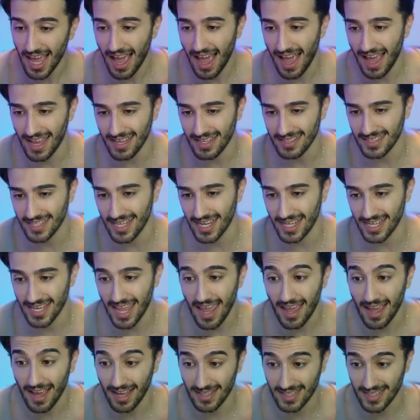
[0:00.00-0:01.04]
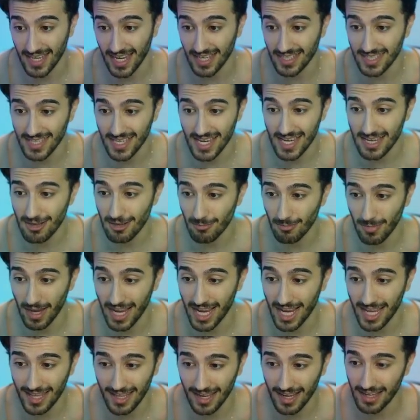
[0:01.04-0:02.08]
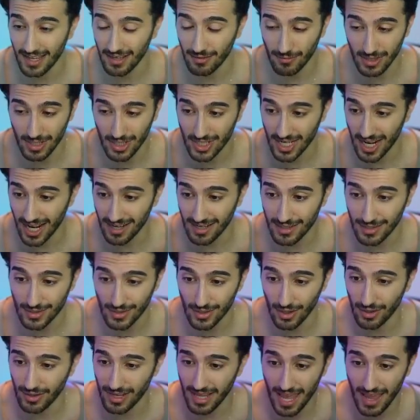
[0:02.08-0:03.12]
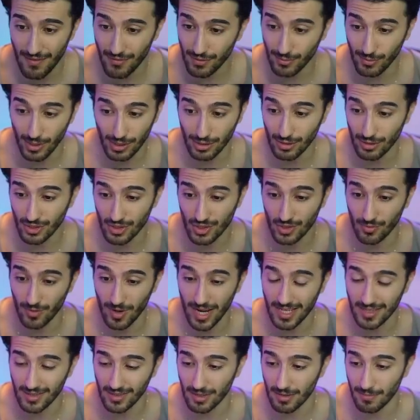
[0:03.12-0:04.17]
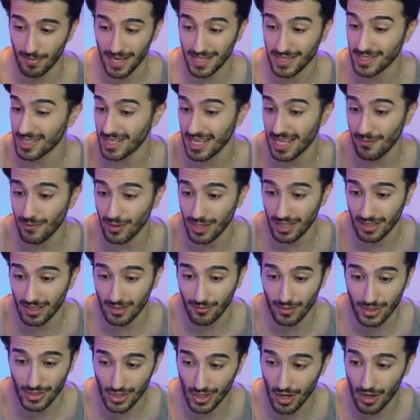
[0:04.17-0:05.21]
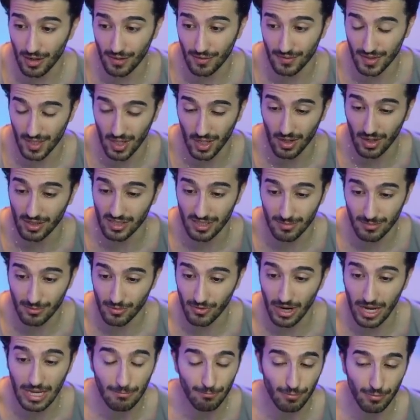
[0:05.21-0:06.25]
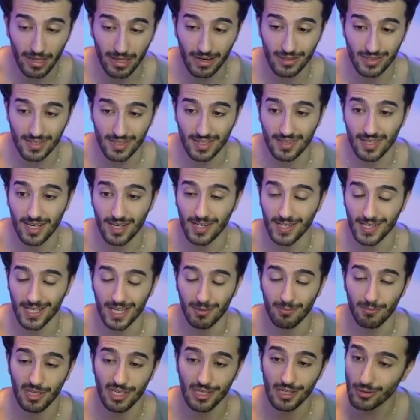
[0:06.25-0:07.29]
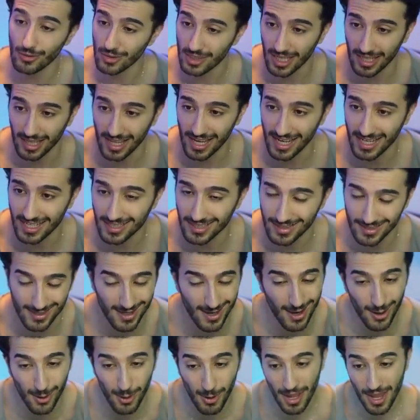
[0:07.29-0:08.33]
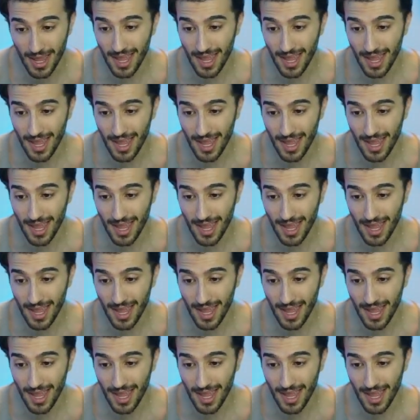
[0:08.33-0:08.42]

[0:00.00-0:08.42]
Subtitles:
And yeah, Hatate, Maida, Richarlison, everyone looks great on a bench. And even in the reserves, there are some great players in there that can be utilized. So